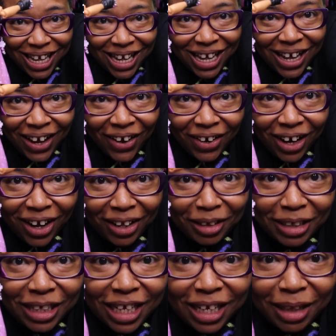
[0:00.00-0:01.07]
Hold on.
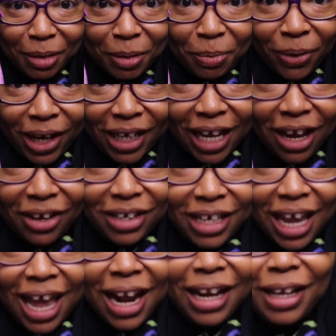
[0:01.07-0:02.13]
Let me bring y'all
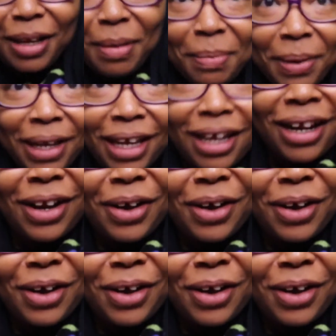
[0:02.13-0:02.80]
down a little bit.